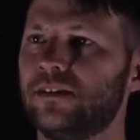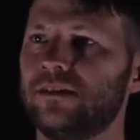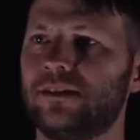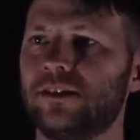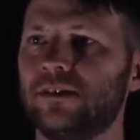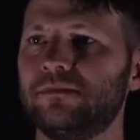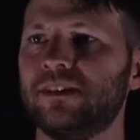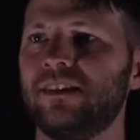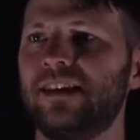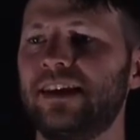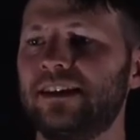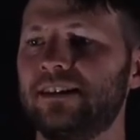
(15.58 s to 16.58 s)
The terms
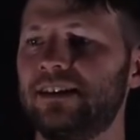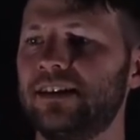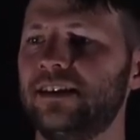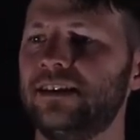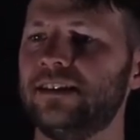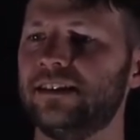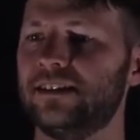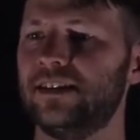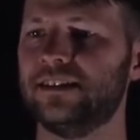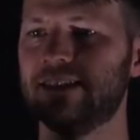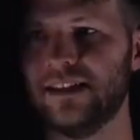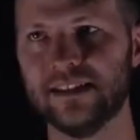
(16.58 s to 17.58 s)
latent heat
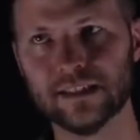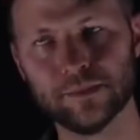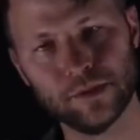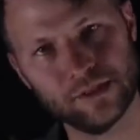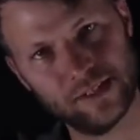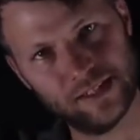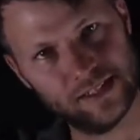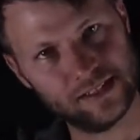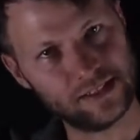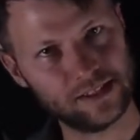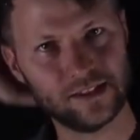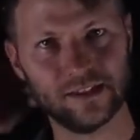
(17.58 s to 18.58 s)
and sensible
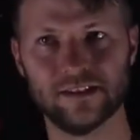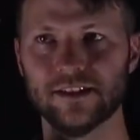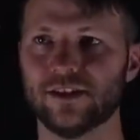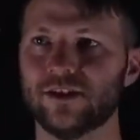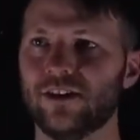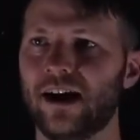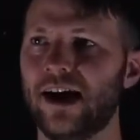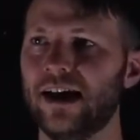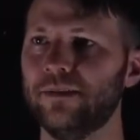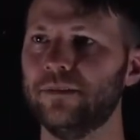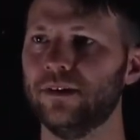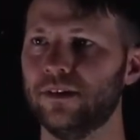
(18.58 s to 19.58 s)
heat
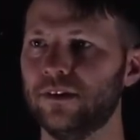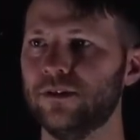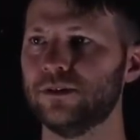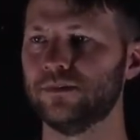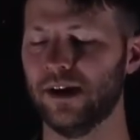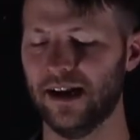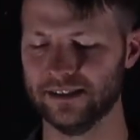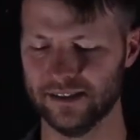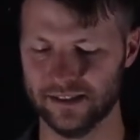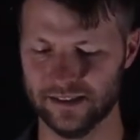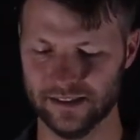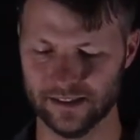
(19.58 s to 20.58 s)
describe those
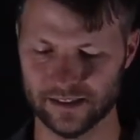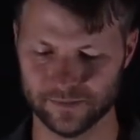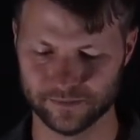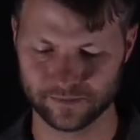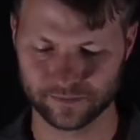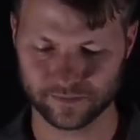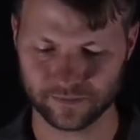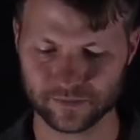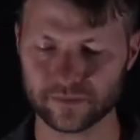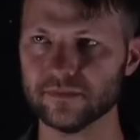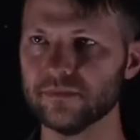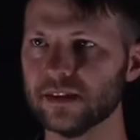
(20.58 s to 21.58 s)
processes.
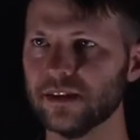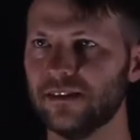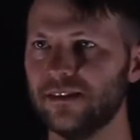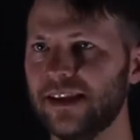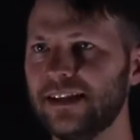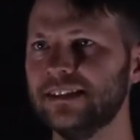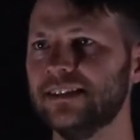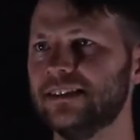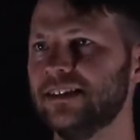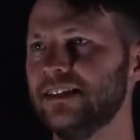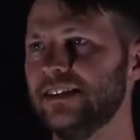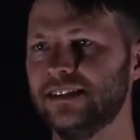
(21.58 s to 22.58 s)
Latent
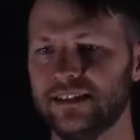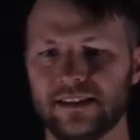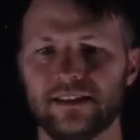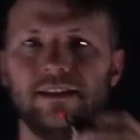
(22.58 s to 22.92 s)
heat